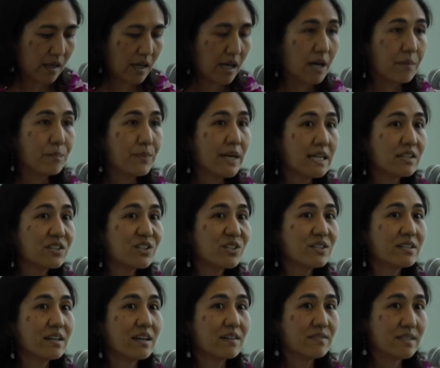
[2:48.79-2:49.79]
a
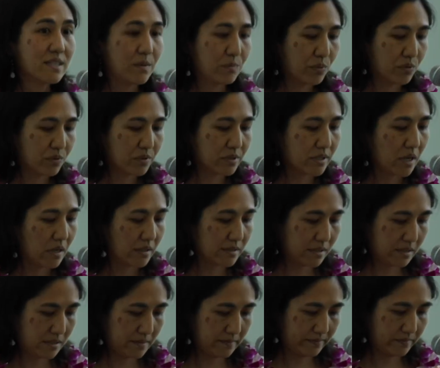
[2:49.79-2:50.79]
pinch of simple
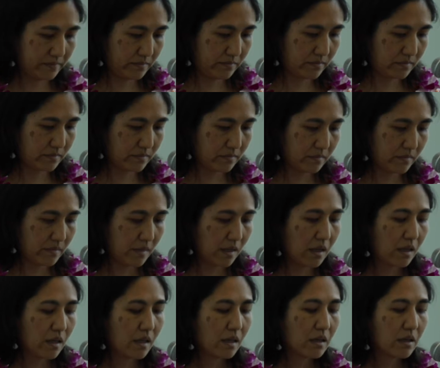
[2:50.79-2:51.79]
salt,
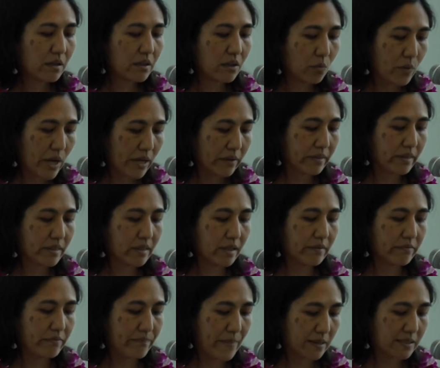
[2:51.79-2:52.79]
the wealth
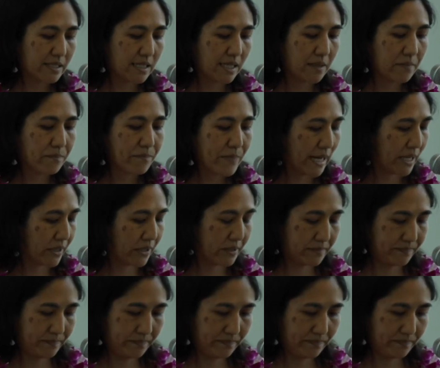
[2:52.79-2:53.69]
of melting butter.